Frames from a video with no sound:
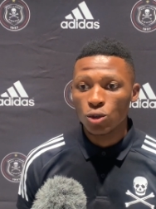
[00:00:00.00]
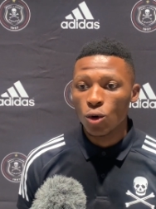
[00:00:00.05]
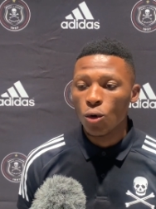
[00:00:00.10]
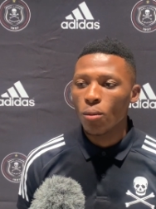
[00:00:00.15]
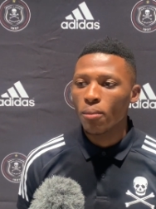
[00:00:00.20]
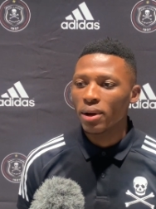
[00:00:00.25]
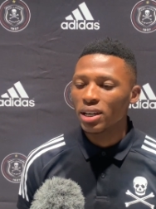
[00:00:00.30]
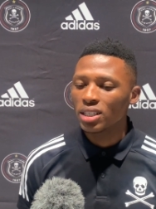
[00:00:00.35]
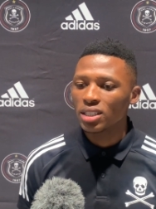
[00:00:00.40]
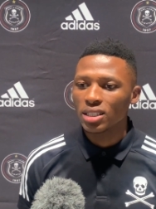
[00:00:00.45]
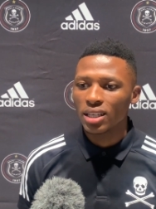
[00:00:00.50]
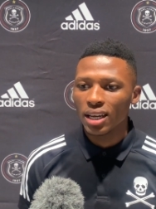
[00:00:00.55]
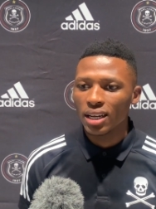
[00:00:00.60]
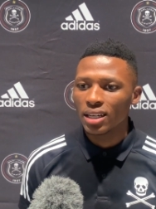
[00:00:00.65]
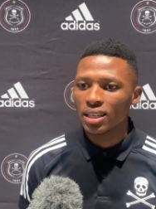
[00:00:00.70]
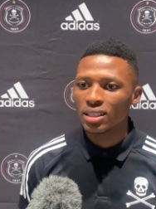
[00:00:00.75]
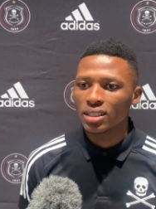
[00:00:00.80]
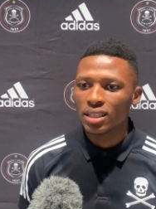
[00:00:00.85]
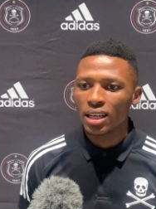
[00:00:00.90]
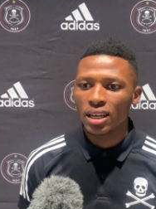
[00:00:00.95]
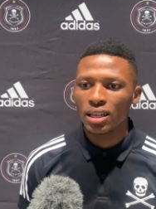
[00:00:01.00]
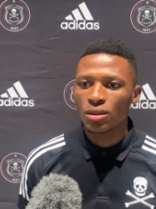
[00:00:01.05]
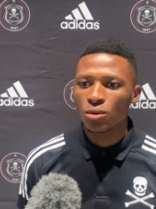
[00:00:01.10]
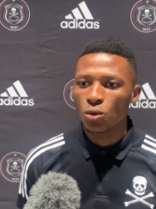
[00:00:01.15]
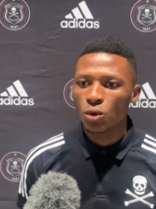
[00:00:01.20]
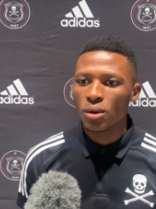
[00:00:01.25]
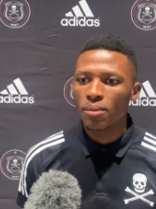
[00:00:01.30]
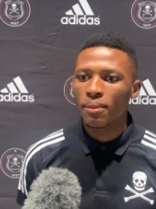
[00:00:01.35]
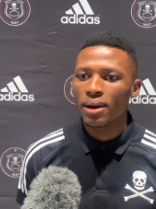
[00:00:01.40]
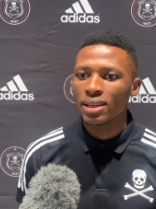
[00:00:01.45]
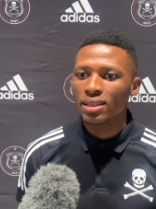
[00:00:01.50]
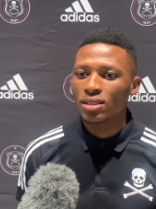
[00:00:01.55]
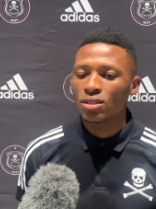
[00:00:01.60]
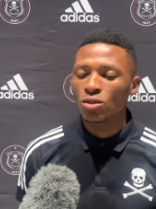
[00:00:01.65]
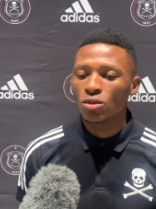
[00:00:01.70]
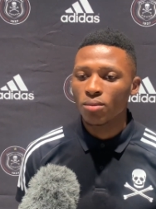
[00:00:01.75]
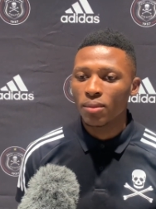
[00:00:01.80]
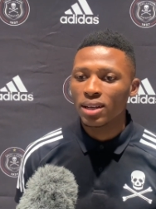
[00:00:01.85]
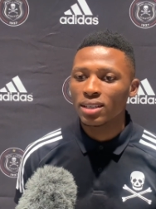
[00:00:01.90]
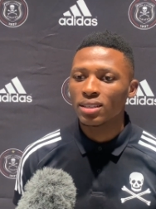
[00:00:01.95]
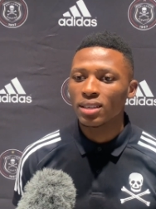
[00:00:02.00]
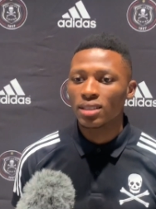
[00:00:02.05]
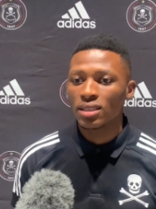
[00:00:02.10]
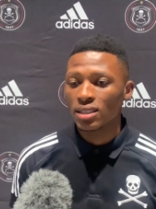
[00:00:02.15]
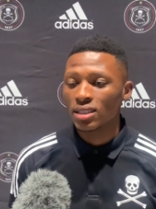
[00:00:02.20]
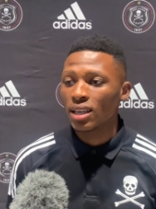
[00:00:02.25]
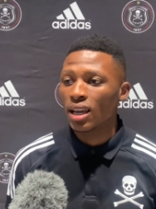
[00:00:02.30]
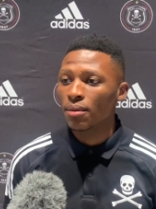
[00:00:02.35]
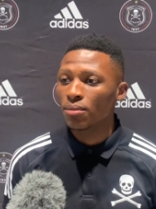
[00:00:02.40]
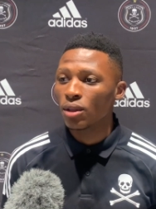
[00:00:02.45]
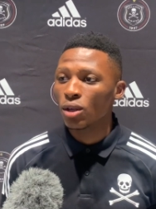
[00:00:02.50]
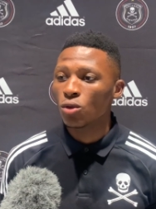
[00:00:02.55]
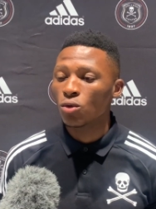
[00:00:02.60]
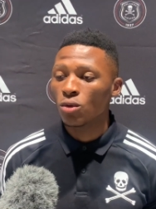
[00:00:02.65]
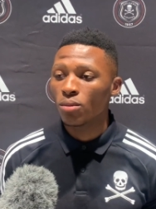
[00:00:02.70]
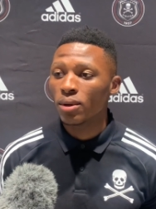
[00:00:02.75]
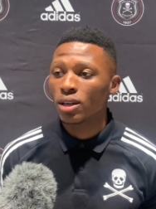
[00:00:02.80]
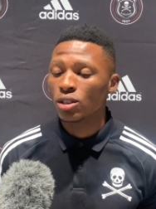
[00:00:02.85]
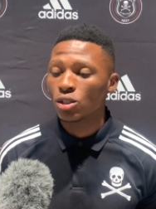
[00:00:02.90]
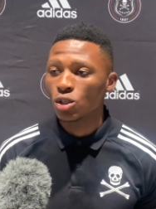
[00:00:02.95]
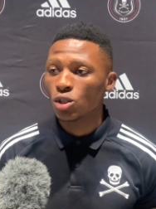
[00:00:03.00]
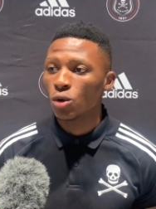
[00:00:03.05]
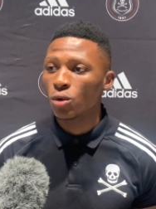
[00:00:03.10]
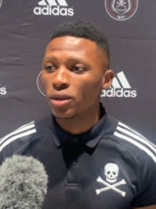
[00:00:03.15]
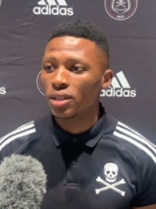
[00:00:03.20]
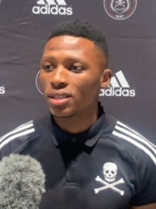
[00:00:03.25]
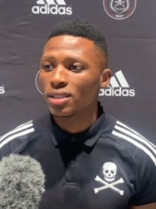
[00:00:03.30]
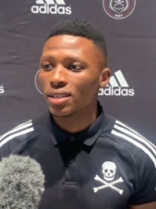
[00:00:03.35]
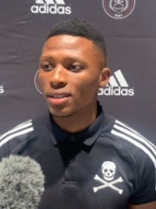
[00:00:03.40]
much talent, and we must, it's time that we must show it.